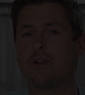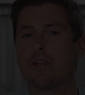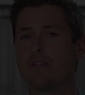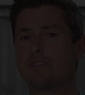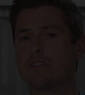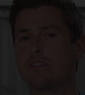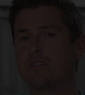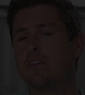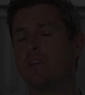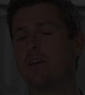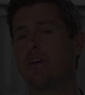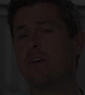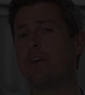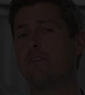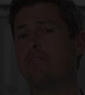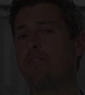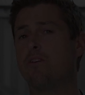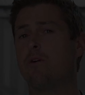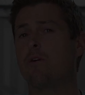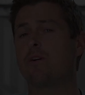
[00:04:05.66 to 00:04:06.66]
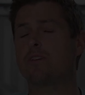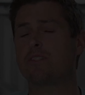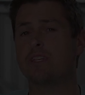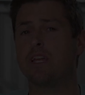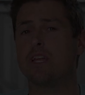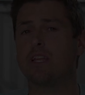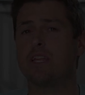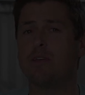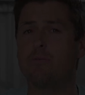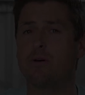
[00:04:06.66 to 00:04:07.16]
And it's, you know, if you're a
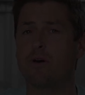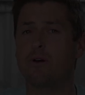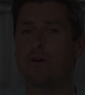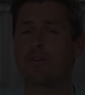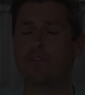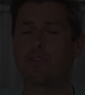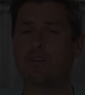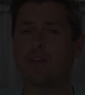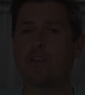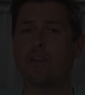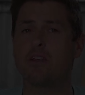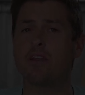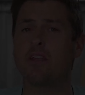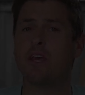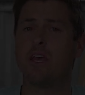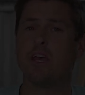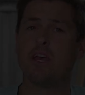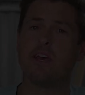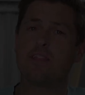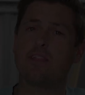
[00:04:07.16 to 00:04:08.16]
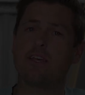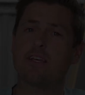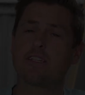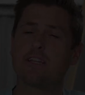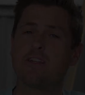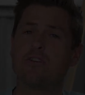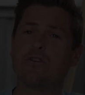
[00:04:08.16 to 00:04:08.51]
Sydney person, there's the